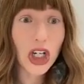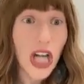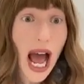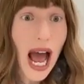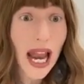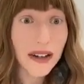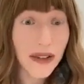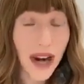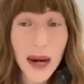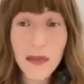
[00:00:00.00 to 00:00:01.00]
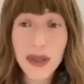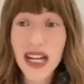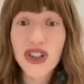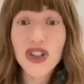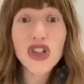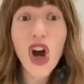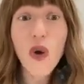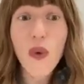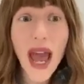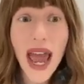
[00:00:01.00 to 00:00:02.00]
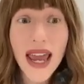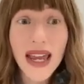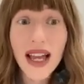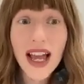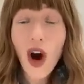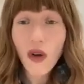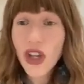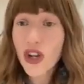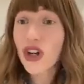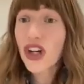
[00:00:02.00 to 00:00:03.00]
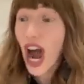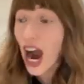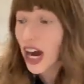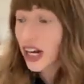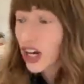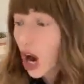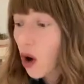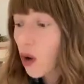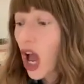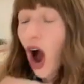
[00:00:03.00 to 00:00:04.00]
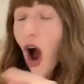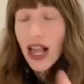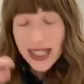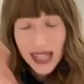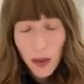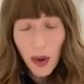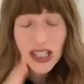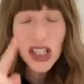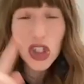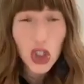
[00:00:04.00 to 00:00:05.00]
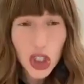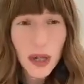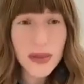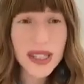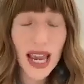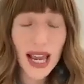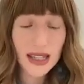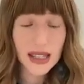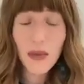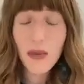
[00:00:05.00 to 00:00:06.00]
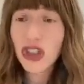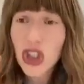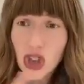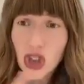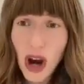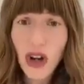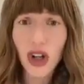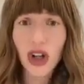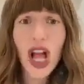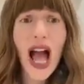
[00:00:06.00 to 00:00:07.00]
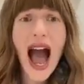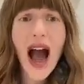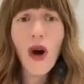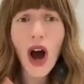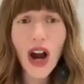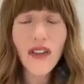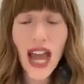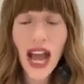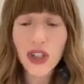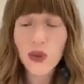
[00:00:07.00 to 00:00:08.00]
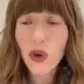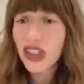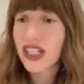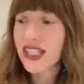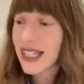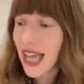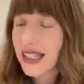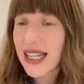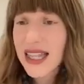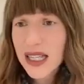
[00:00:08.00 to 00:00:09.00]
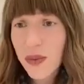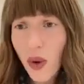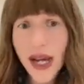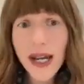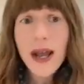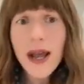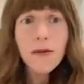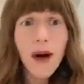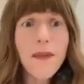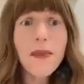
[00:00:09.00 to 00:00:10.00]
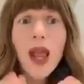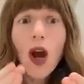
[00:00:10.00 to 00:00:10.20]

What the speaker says: You're not, right? Because there's no way. Only you're not going to know someone's circumstance, someone's struggle, how hard they had to work just to get to this point, right?